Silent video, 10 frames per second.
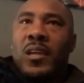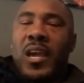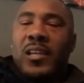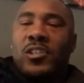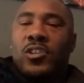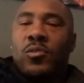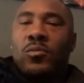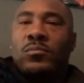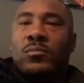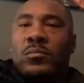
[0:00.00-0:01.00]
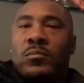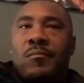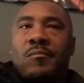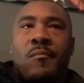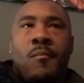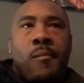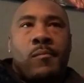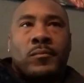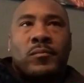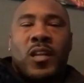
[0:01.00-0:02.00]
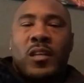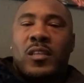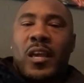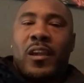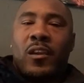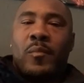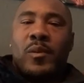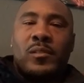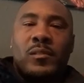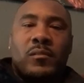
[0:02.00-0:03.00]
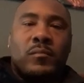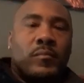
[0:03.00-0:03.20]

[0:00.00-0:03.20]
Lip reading: execute, and take care of business.